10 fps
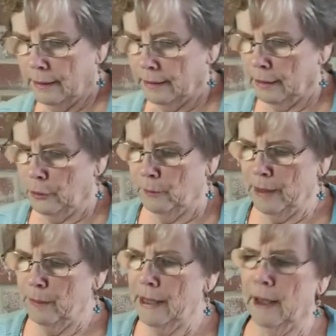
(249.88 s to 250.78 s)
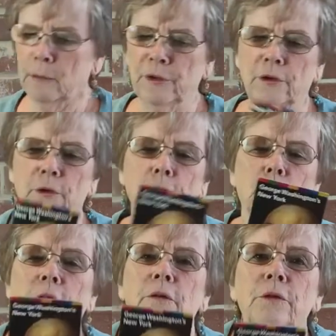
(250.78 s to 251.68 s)
maybe I was in New
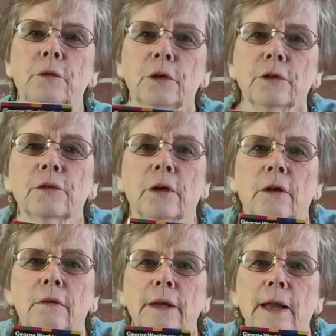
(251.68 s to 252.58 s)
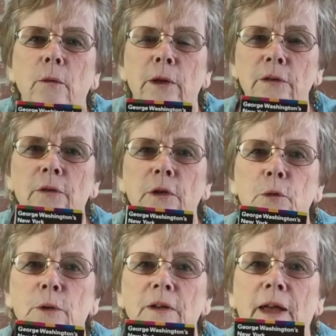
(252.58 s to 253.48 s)
York a few years ago, and I went to the
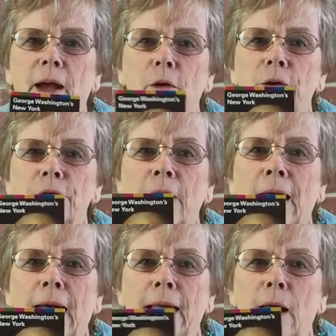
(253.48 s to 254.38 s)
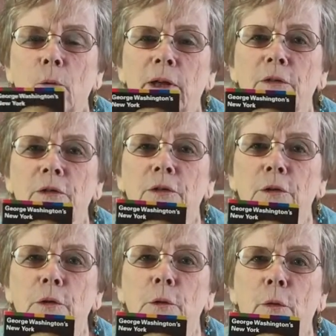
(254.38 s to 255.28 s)
Twin Towers, and I went
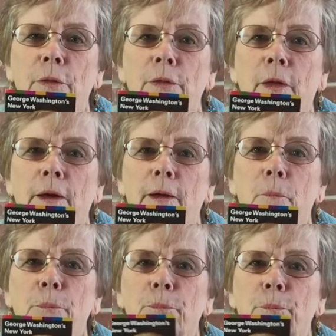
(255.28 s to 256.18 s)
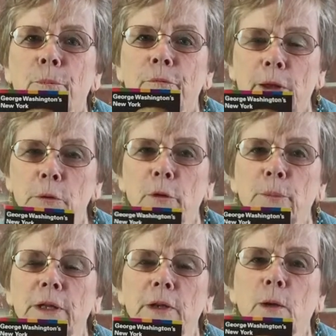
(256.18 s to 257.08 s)
to the federal
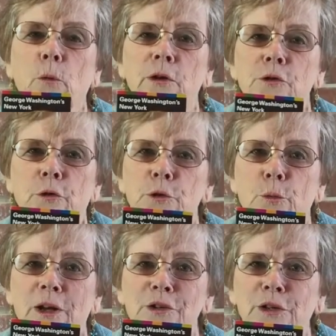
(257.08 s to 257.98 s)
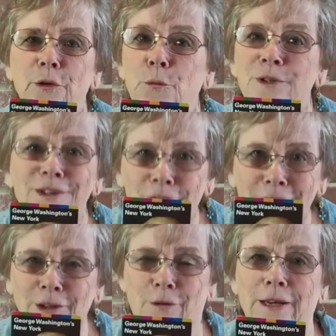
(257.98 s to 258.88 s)
building where George Washington was
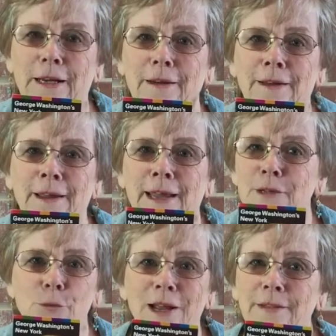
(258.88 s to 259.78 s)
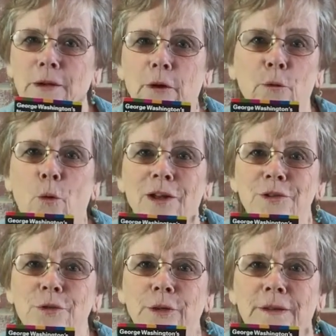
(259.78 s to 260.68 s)
inaugurated. It's right there on Wall
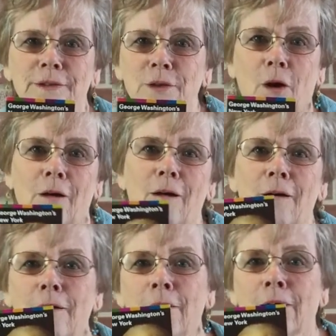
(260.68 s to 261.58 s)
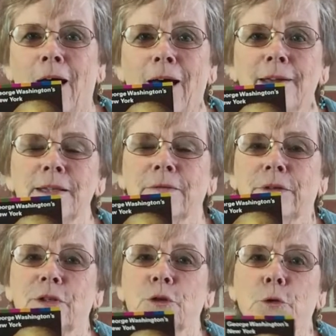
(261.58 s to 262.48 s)
Street. There's all kinds of
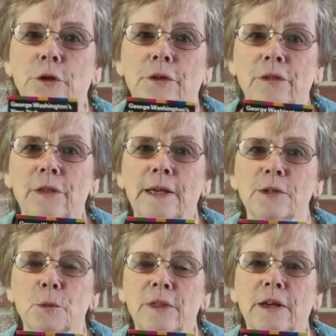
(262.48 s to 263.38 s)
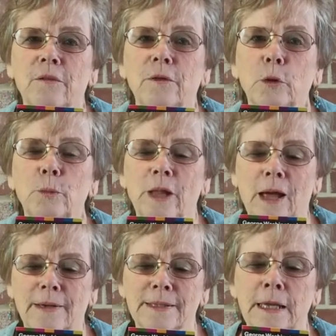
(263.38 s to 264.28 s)
historical things within a few
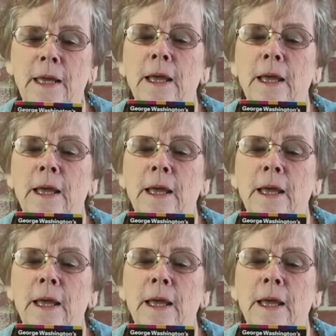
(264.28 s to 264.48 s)
blocks.